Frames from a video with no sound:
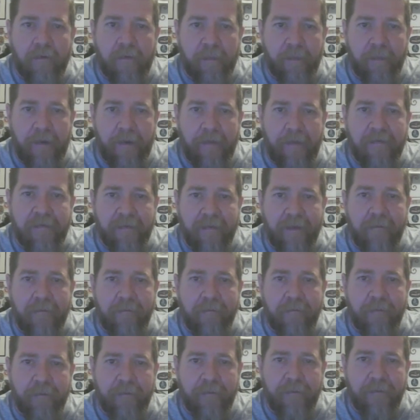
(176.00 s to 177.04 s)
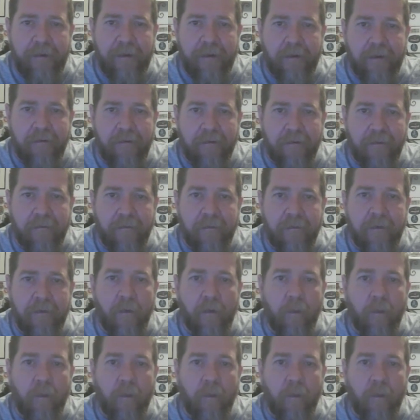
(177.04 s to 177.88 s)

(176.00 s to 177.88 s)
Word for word: space left for the gear, the